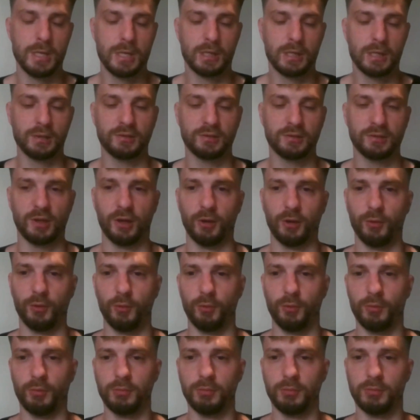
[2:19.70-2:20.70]

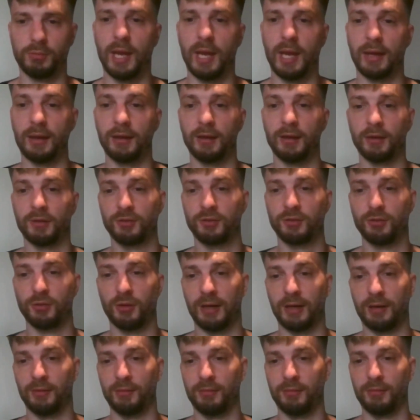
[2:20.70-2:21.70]
So yeah, I sought
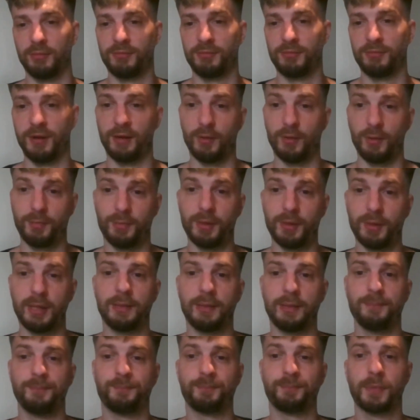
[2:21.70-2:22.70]
out
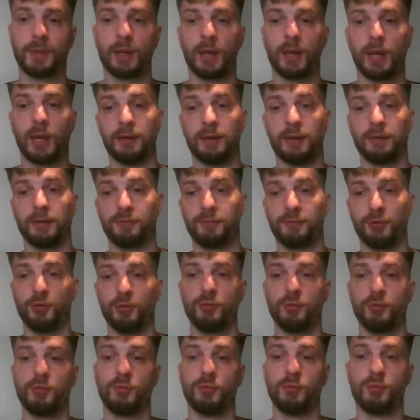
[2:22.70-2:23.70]
therapy, and
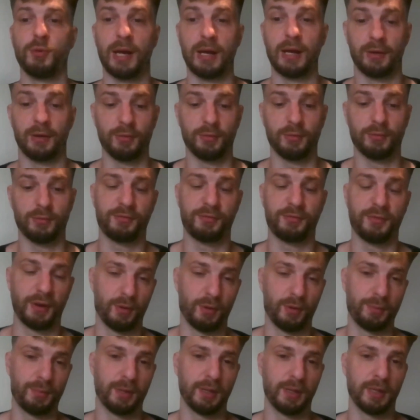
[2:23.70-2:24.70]
throughout
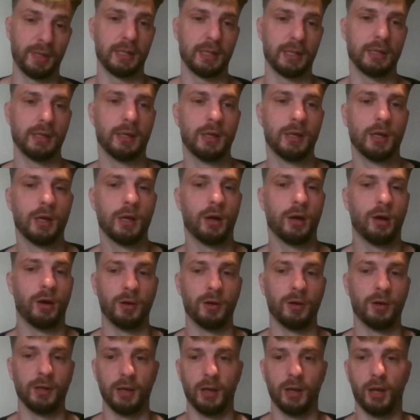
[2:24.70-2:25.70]
therapy,
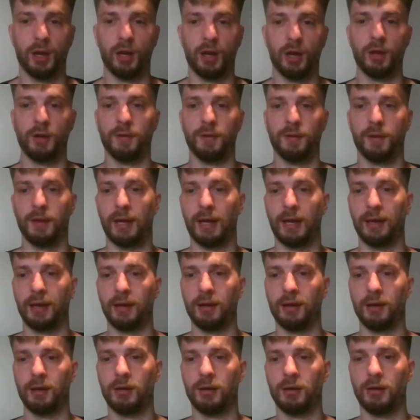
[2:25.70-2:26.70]
I learned that
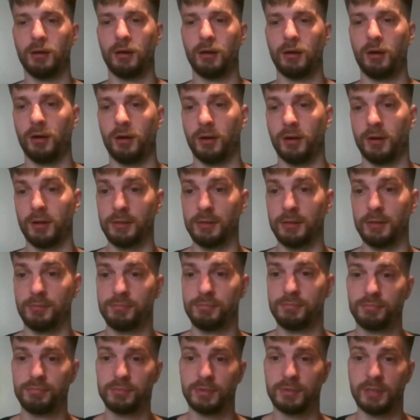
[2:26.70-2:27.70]
I
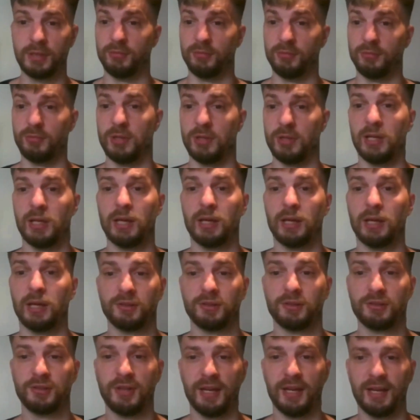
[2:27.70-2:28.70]
didn't really
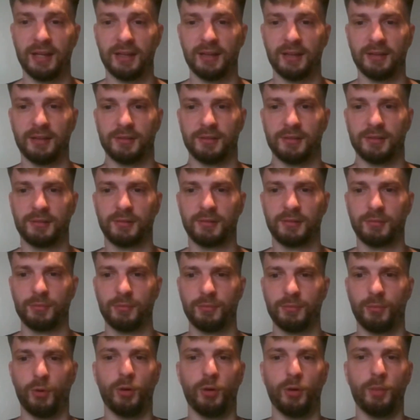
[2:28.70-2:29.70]
understand
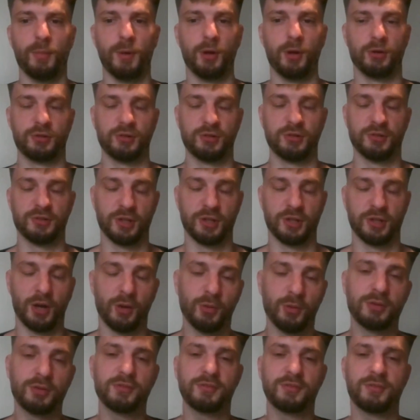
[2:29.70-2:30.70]
what emotions I
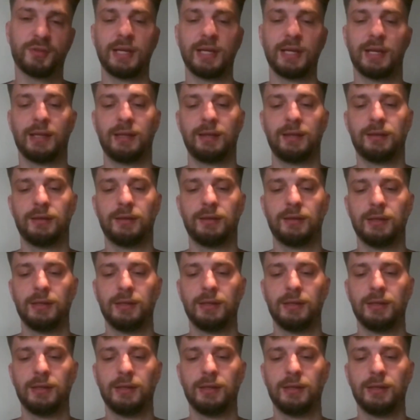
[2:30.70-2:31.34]
was feeling,